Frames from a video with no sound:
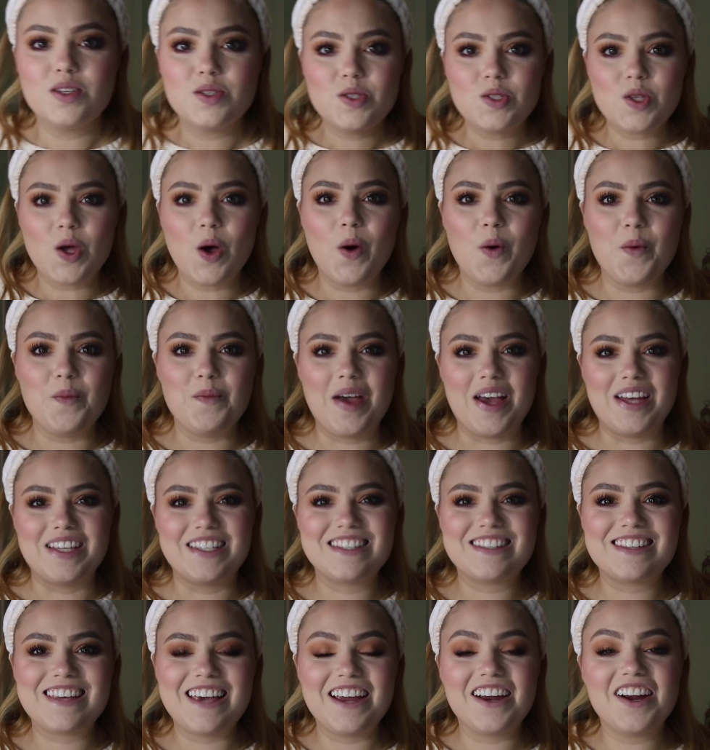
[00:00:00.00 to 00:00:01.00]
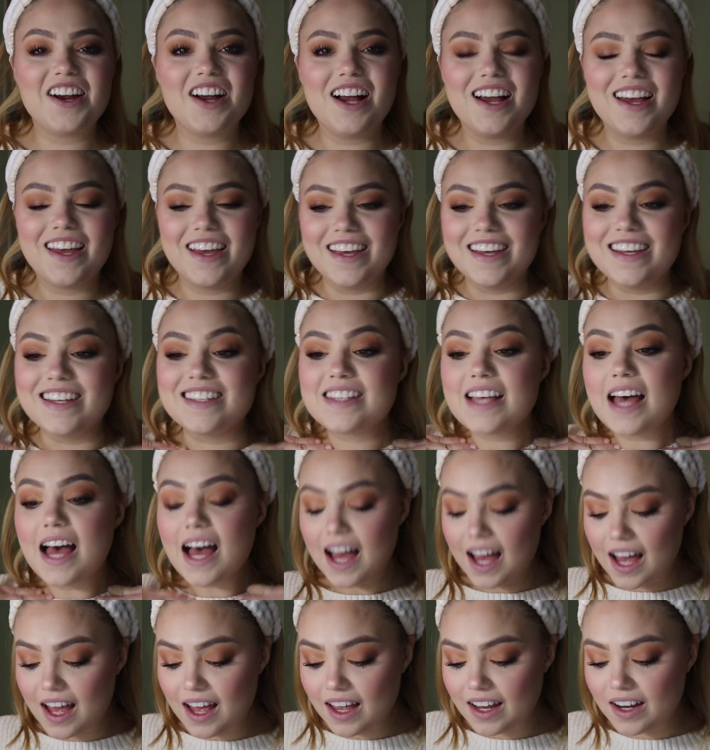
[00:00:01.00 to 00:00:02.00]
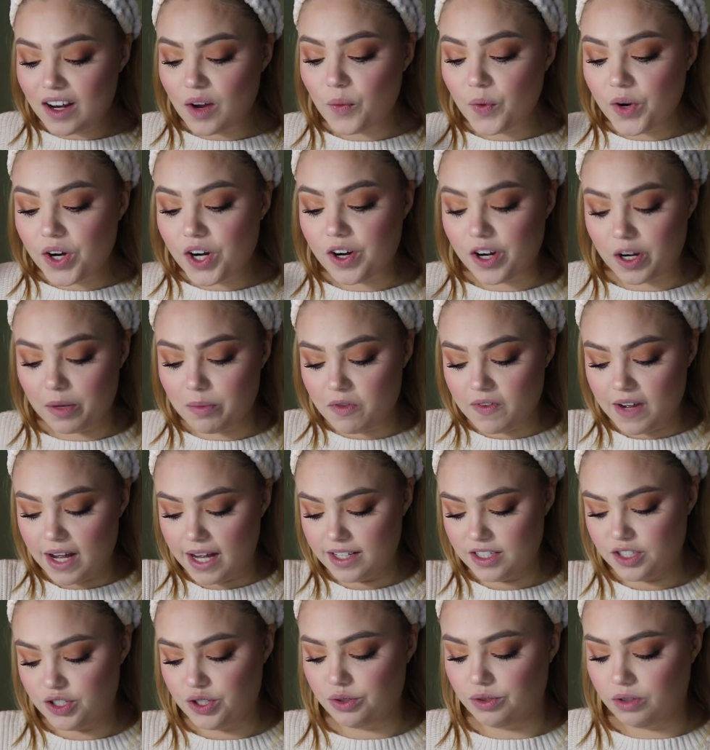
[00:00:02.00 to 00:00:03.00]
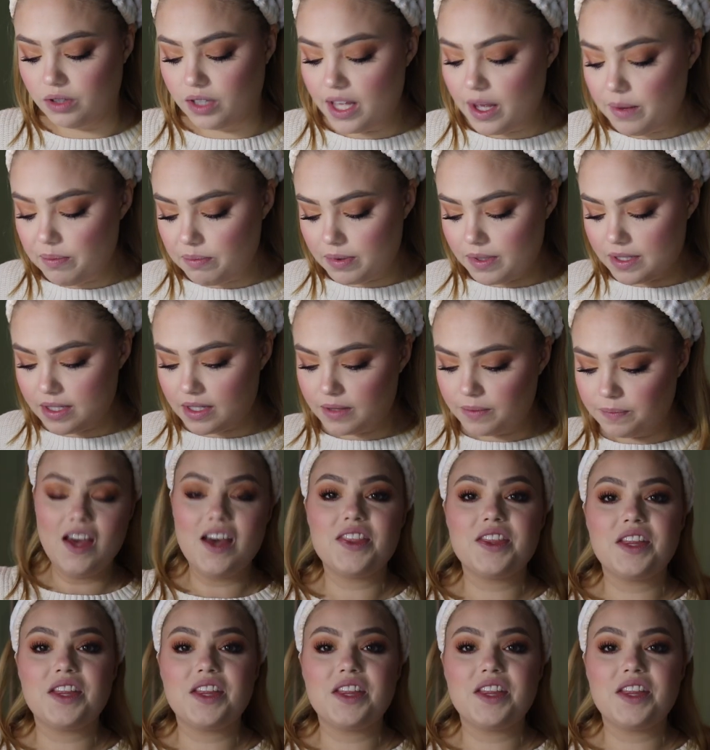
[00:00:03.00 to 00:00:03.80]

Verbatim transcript: So mascara is on. We're gonna move on to lips.